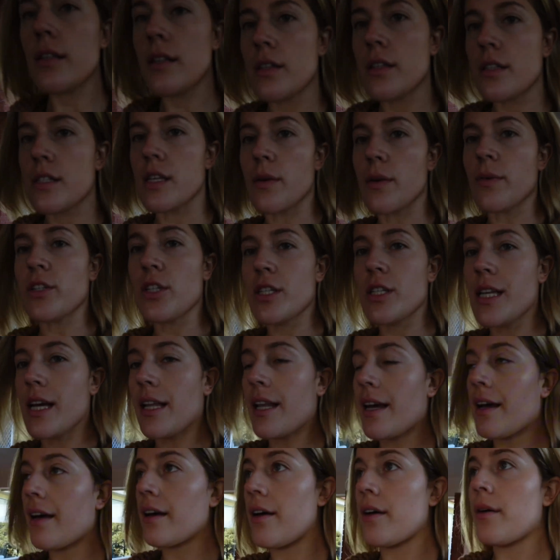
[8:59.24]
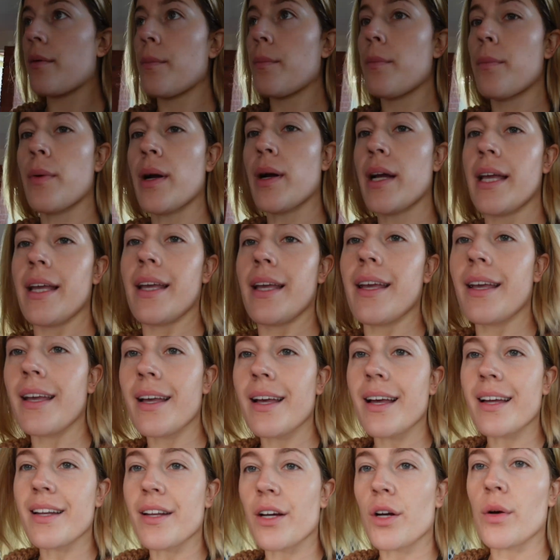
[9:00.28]
So we just had our brekkie
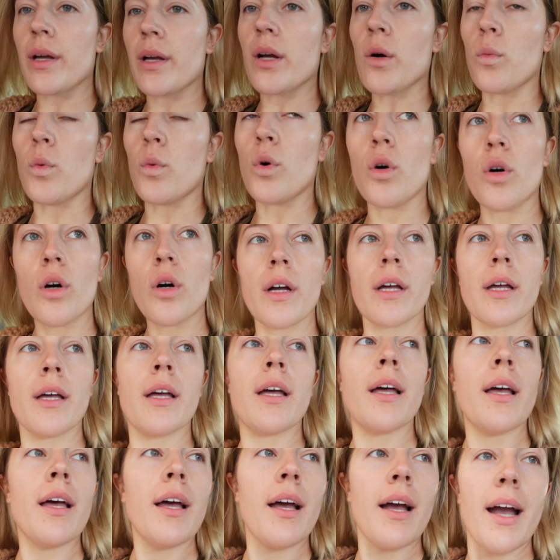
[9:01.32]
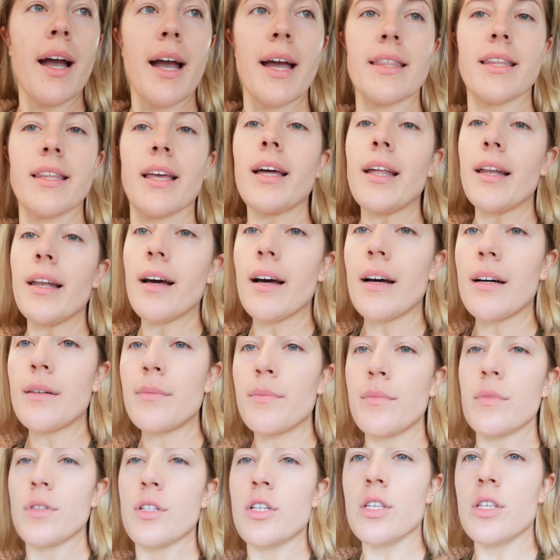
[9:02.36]
and a quick walk, and
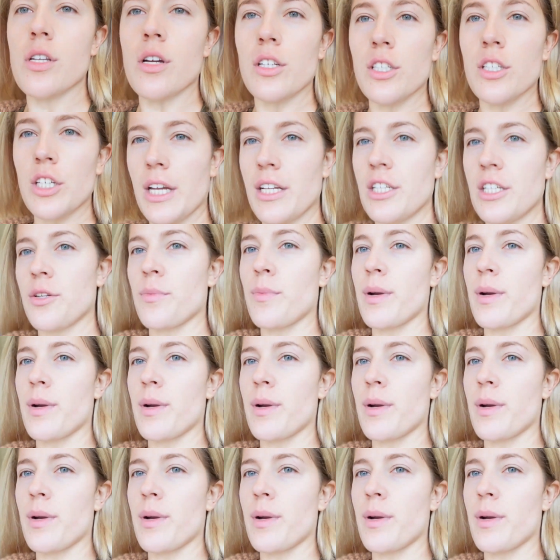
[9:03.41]
then just got changed and